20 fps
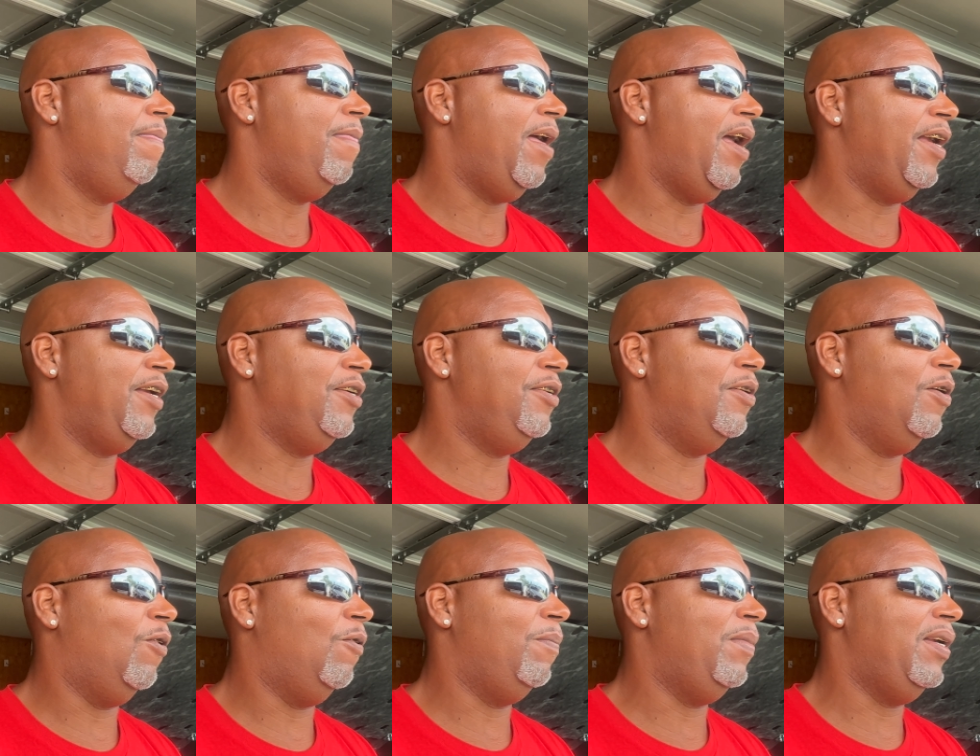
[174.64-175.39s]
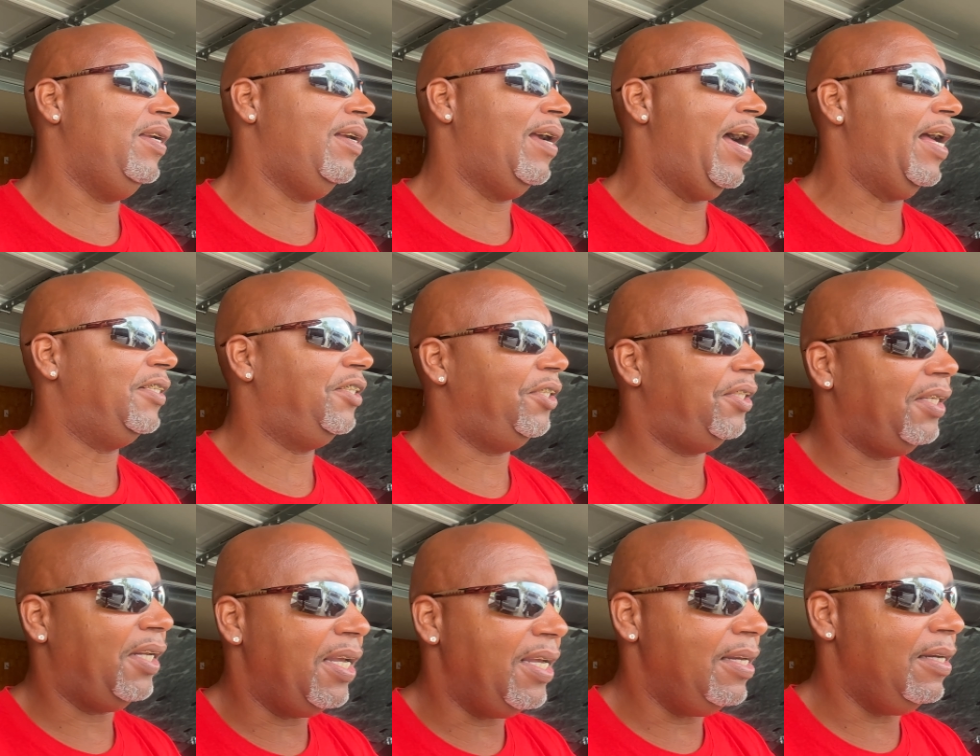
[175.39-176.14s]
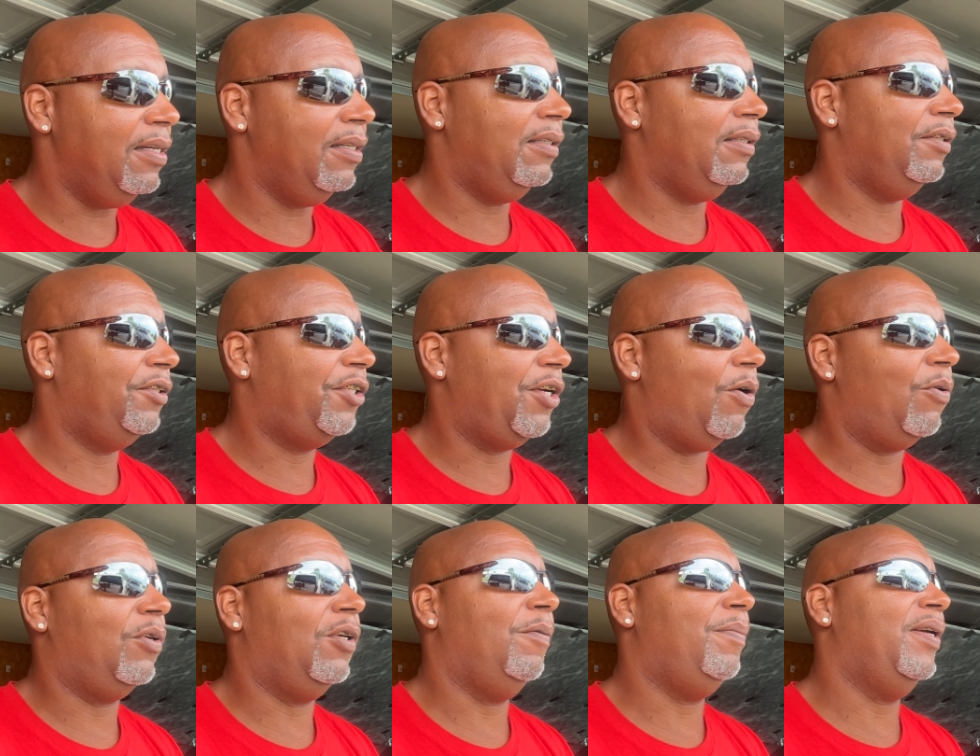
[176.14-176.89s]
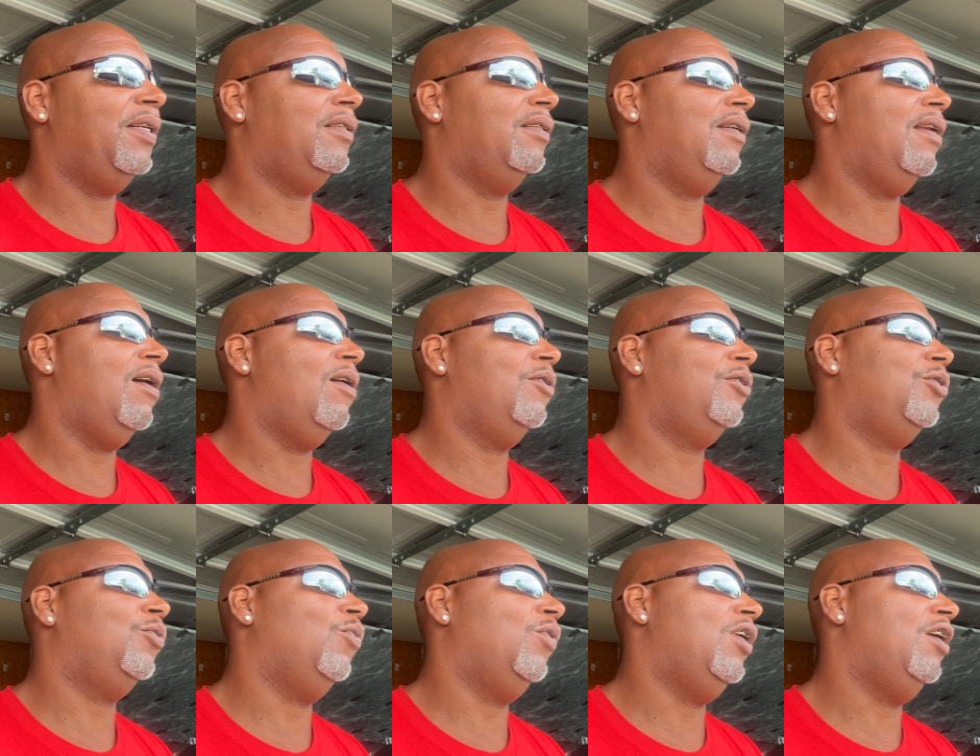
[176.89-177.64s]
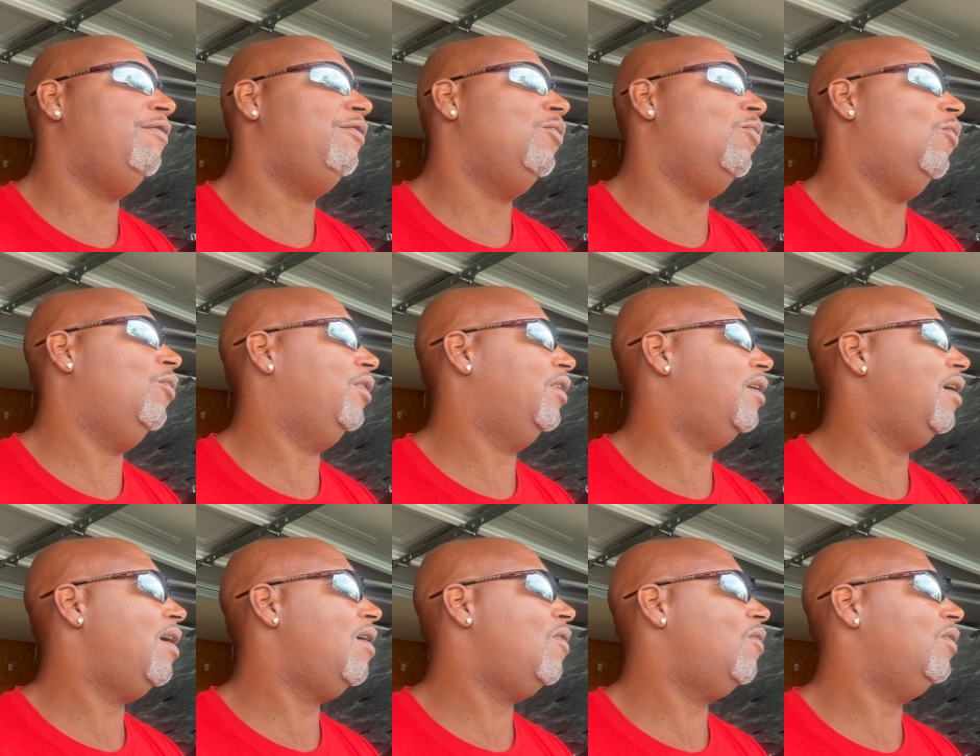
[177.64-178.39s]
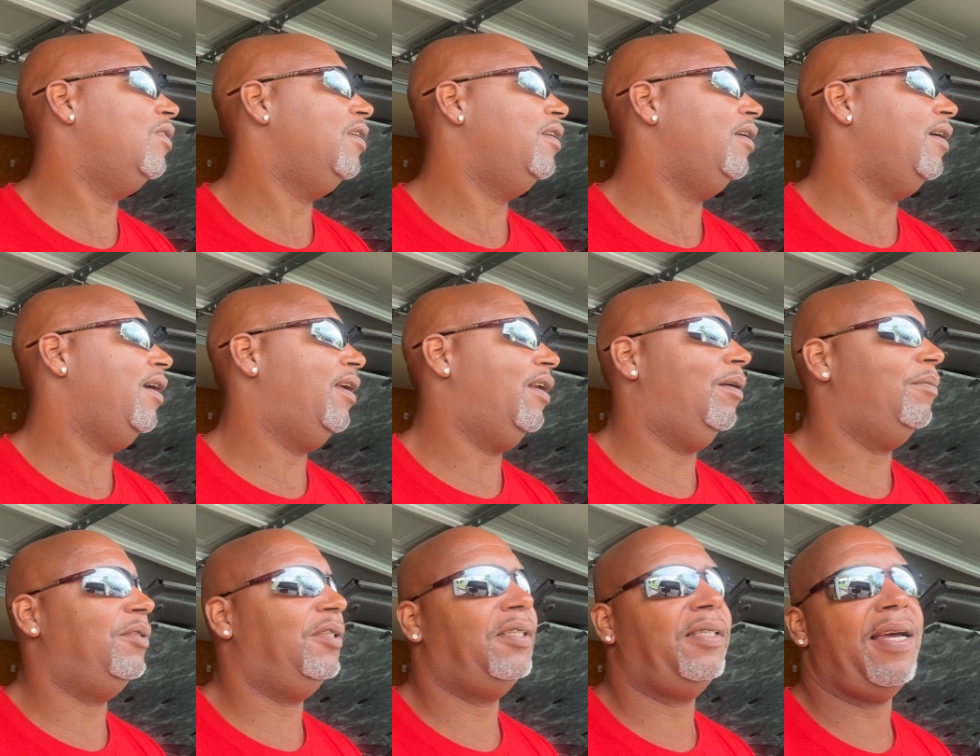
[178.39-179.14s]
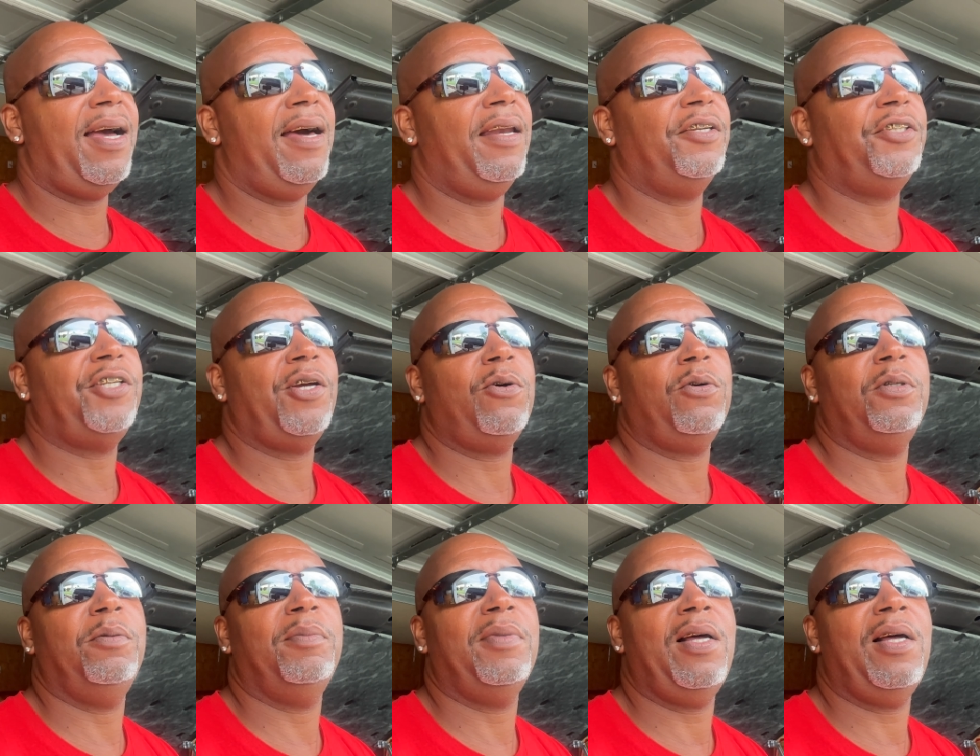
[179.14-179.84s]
and you know me, I just eat it, chalk it up as loss or whatever you want to call it. And I'm just tired of chalking them